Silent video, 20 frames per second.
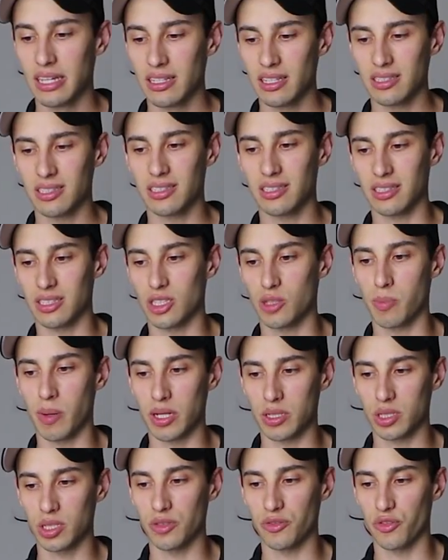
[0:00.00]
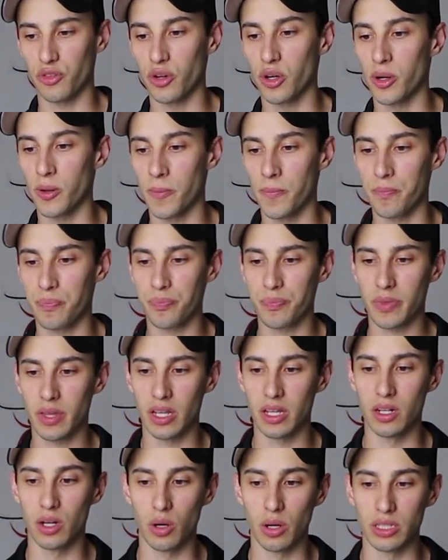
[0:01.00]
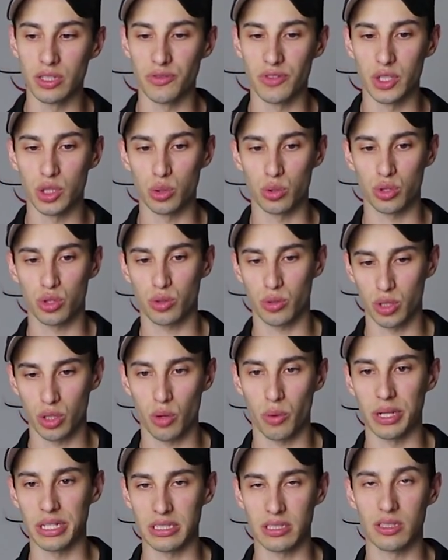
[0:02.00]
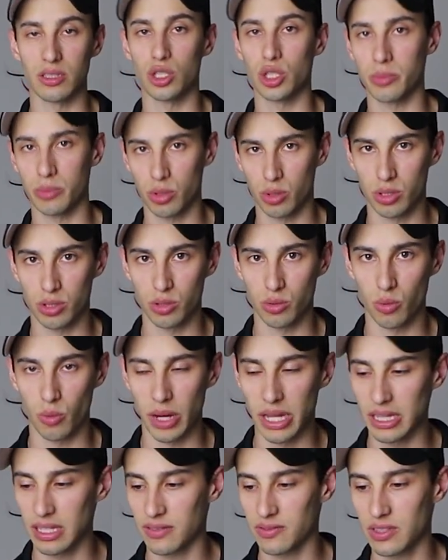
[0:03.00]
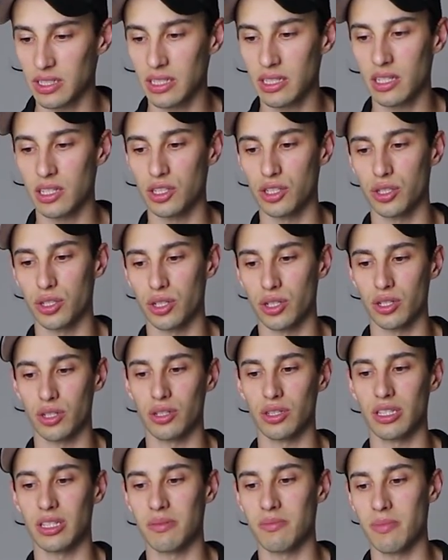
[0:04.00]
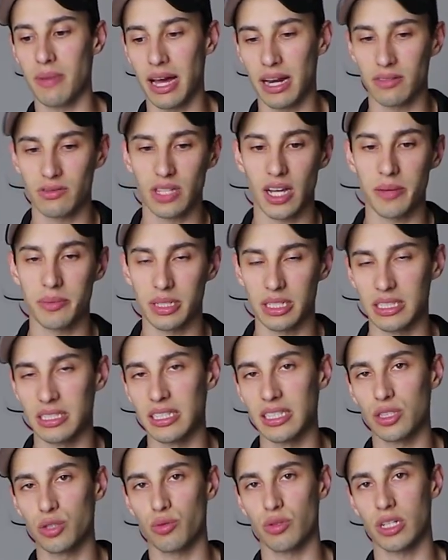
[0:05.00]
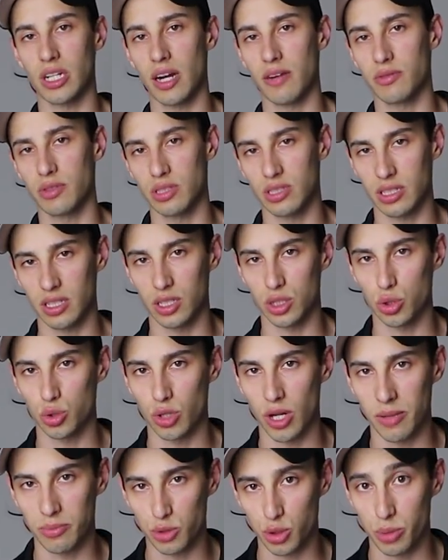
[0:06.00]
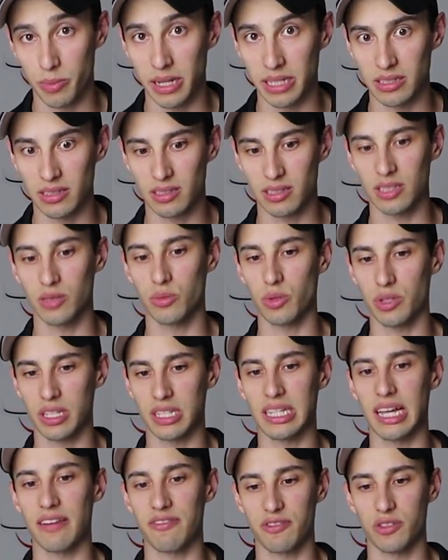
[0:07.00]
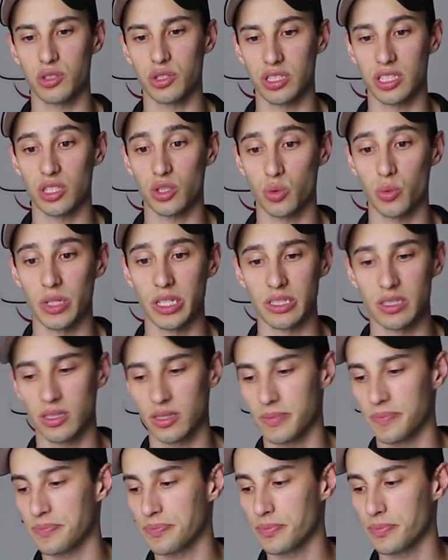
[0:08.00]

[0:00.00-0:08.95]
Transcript: This is especially for individuals who are going into the gym who are doing weightlifting. The amount of time you're going to need to recover is going to drop tremendously within that first 6 weeks.